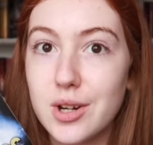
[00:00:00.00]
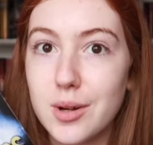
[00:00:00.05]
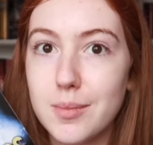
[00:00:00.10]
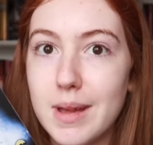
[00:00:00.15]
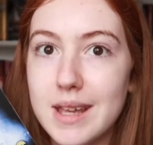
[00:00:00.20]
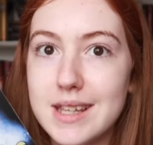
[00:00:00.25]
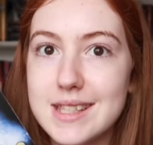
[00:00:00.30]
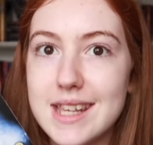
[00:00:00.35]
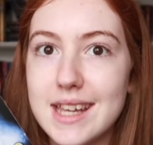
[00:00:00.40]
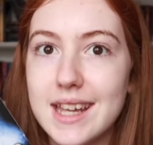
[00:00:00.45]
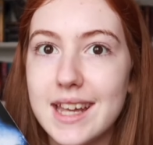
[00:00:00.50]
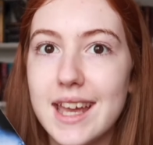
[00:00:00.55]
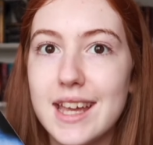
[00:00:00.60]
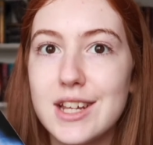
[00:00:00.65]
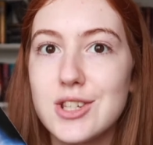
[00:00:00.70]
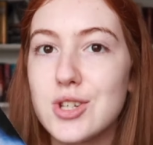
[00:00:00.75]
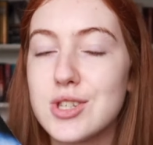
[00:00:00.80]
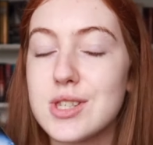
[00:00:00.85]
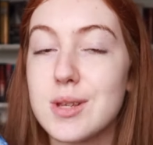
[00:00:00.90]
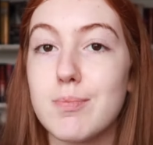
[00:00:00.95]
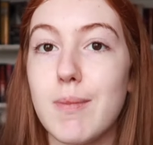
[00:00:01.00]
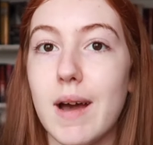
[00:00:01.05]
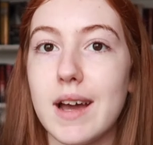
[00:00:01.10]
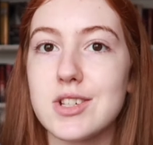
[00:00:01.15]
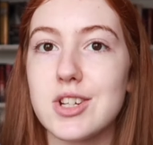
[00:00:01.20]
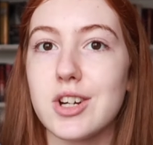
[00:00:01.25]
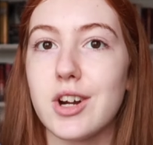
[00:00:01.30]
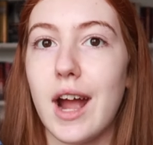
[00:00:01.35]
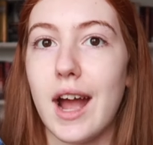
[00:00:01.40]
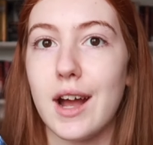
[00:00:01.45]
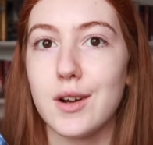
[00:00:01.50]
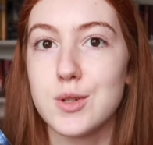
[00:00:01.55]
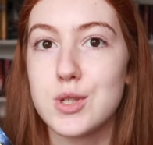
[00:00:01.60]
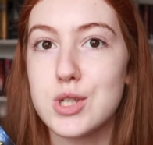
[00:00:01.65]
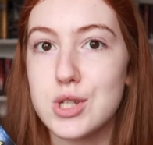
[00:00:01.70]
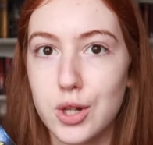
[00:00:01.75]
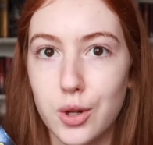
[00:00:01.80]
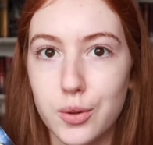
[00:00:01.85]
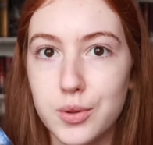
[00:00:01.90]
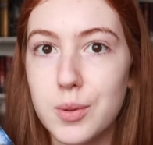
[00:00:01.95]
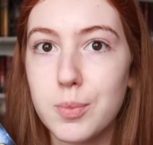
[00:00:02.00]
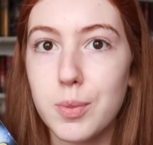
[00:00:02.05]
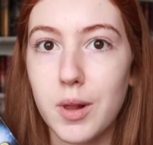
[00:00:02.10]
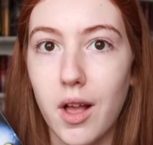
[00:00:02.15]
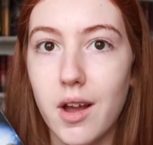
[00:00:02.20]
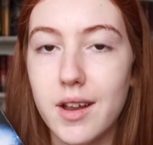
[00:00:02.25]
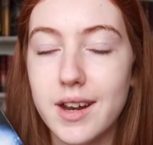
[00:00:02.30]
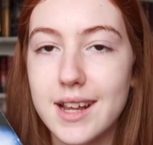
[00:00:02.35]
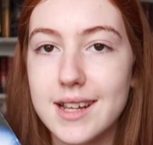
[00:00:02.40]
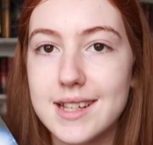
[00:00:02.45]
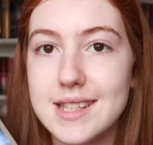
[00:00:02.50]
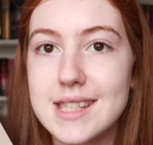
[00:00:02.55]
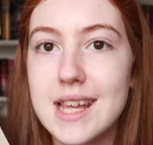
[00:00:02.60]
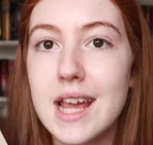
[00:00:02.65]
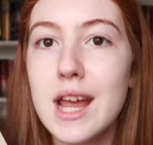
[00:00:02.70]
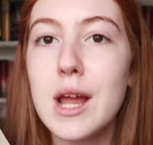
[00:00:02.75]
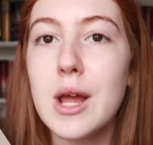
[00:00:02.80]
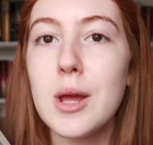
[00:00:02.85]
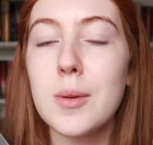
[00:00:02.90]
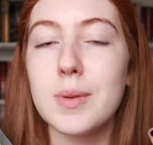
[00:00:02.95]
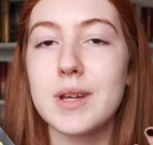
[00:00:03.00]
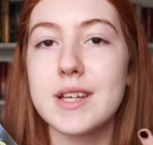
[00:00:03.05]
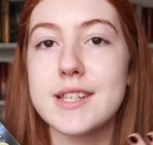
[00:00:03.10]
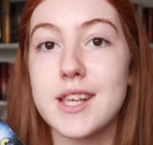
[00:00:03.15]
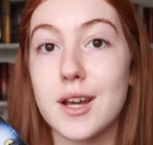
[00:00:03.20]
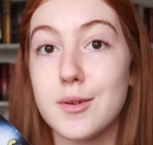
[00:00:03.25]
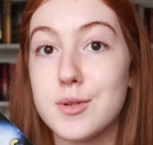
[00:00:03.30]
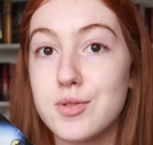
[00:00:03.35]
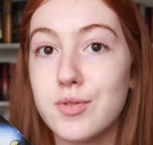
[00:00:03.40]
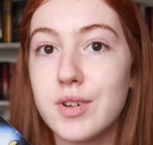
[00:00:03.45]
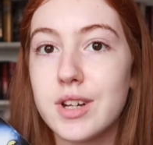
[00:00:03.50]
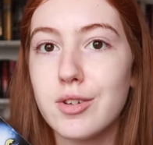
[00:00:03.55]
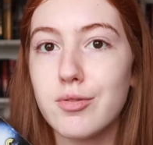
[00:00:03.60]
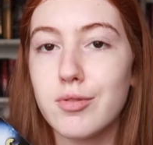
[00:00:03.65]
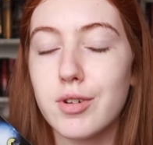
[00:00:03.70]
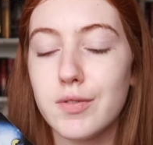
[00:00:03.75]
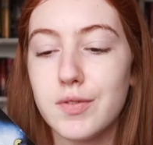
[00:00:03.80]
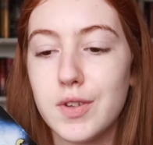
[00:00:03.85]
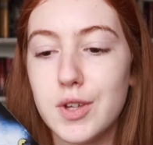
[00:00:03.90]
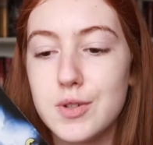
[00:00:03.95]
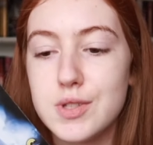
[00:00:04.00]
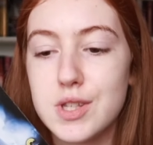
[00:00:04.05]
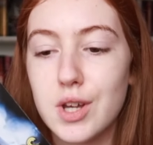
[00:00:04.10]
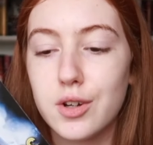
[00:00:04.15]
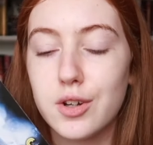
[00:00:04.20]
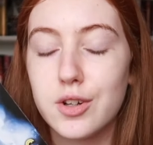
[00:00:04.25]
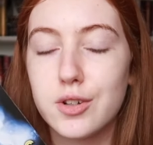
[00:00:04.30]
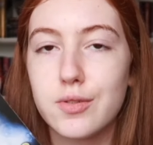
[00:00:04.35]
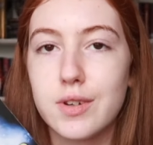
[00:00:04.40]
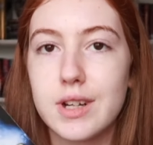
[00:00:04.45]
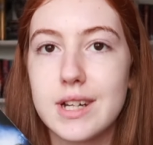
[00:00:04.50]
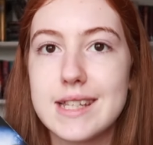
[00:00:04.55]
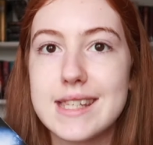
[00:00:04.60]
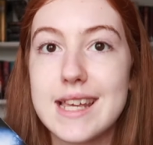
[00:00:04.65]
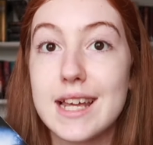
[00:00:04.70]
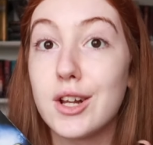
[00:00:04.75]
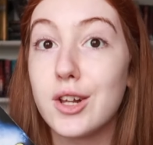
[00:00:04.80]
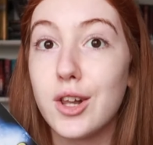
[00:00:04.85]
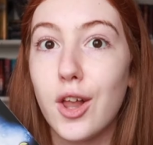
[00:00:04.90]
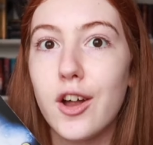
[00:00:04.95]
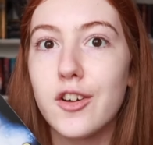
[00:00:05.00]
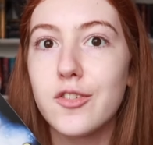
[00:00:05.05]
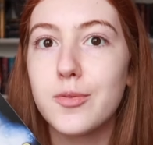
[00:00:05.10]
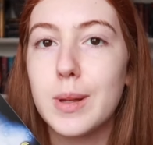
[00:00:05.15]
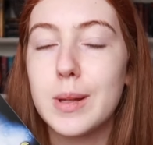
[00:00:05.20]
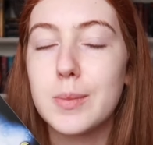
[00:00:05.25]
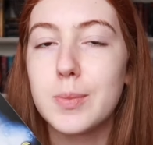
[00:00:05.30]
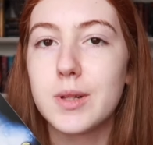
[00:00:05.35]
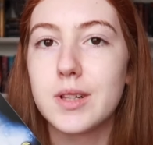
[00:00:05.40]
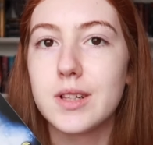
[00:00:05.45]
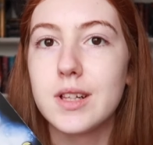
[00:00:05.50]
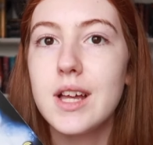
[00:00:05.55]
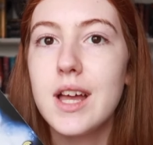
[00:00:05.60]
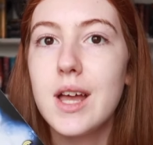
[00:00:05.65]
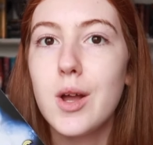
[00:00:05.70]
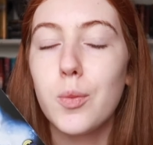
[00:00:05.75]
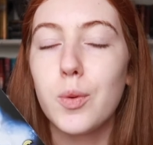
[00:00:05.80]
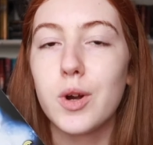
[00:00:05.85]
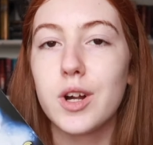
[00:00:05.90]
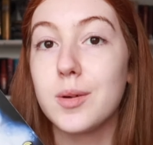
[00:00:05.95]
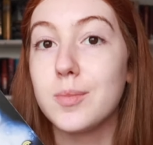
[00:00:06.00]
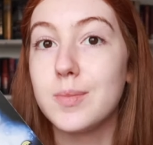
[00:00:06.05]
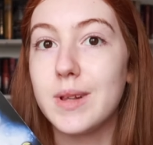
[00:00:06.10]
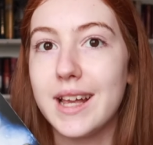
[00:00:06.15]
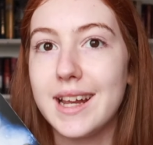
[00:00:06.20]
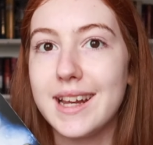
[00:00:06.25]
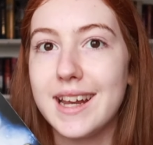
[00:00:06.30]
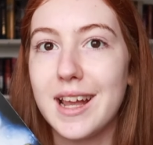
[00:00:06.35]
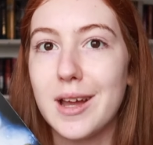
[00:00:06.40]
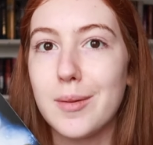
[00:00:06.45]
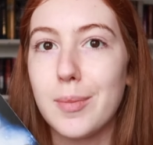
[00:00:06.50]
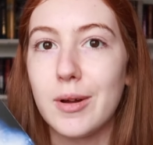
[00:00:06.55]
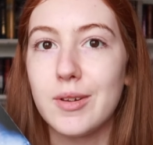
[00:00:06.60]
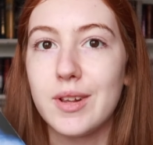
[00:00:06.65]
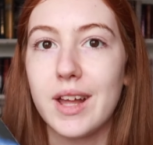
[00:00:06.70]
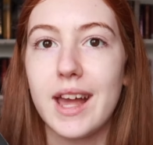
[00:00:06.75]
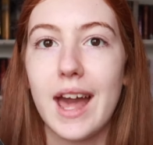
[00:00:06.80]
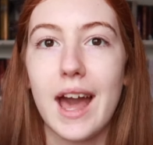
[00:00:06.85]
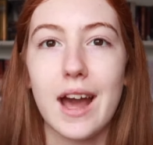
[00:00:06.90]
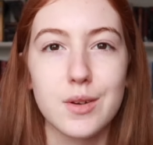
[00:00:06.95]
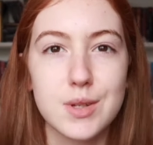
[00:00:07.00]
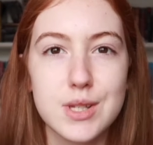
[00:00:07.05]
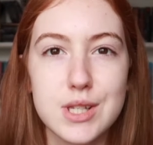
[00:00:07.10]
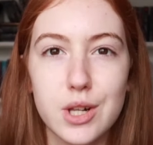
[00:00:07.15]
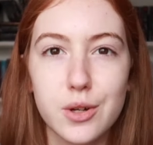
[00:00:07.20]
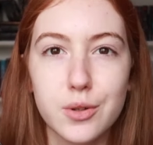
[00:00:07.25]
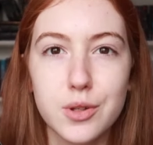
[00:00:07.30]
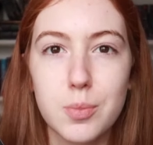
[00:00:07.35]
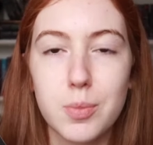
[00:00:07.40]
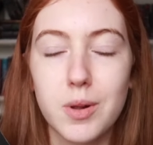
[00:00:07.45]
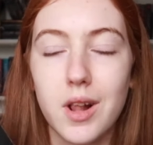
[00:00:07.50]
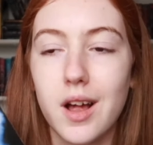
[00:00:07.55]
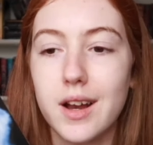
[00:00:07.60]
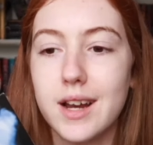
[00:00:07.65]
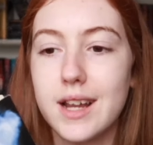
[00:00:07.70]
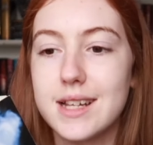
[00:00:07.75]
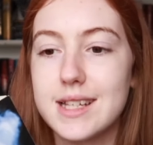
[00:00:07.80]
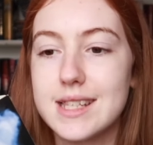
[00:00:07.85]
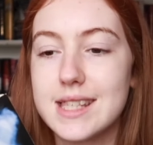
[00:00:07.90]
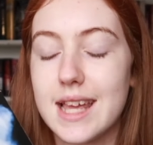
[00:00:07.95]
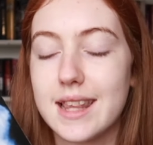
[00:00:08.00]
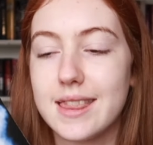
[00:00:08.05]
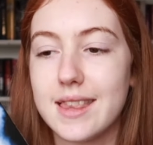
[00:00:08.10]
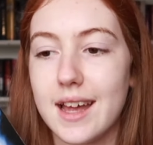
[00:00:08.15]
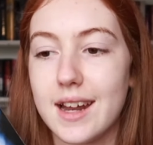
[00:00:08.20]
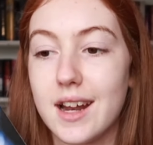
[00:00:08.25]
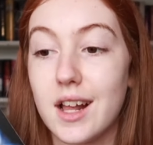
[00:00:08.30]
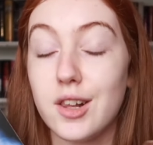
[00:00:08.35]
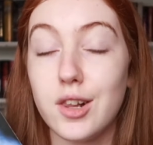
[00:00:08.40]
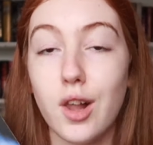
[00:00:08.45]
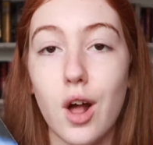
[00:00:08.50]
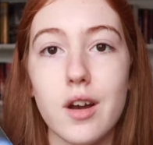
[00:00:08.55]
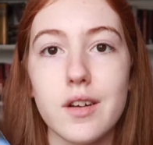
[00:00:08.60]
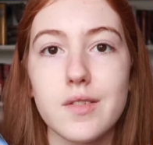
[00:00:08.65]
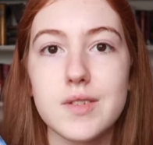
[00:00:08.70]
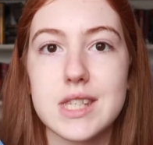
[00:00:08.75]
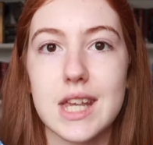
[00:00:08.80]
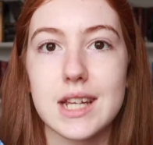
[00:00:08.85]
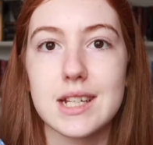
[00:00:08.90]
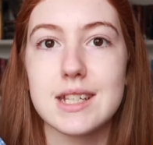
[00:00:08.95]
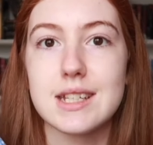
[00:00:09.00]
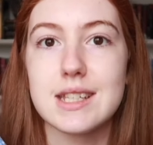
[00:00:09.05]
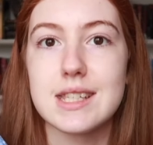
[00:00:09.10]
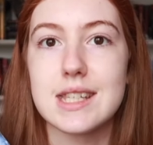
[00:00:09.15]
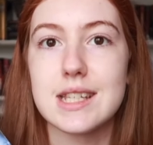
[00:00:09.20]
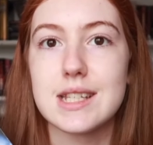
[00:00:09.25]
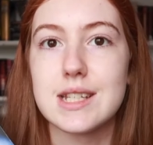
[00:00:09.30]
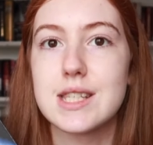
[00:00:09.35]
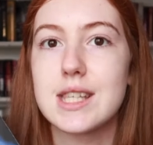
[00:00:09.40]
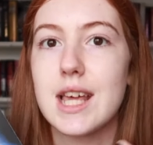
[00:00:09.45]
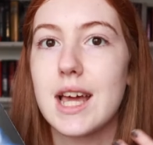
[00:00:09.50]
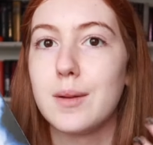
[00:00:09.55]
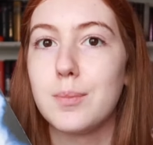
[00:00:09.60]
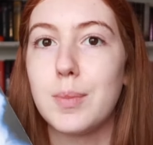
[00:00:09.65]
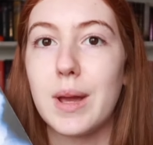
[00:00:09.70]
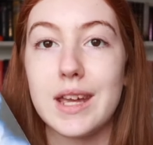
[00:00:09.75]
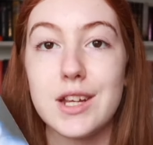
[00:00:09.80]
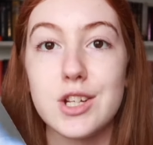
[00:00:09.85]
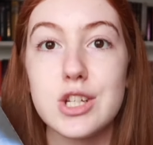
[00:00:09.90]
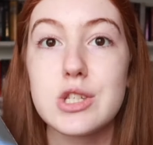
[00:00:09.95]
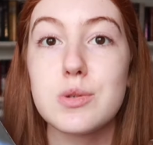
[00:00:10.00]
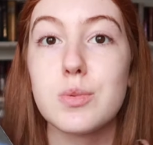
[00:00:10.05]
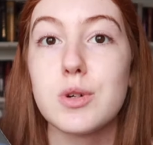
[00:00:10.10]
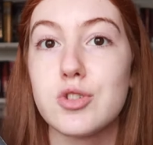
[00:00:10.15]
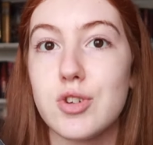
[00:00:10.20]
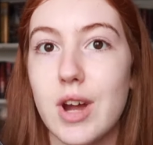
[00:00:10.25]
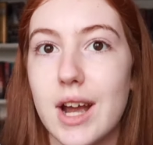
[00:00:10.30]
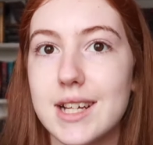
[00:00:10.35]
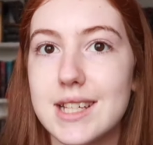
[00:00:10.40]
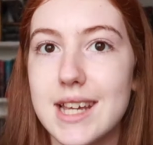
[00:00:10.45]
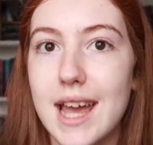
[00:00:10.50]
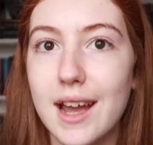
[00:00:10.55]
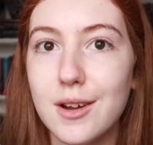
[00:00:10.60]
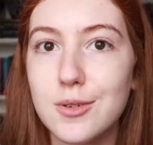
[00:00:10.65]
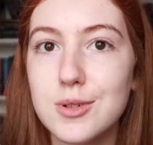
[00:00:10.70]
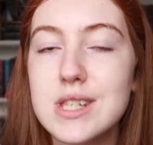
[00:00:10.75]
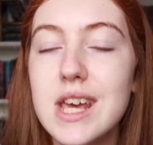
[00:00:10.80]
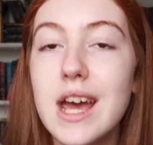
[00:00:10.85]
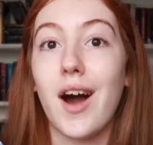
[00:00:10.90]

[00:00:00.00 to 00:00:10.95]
are amazing, it doesn't matter how slow the plot is, because I was reading reviews on Goodreads and a lot of people were complaining about like how slow the plot is and that a lot of sentences and pages were dragged out.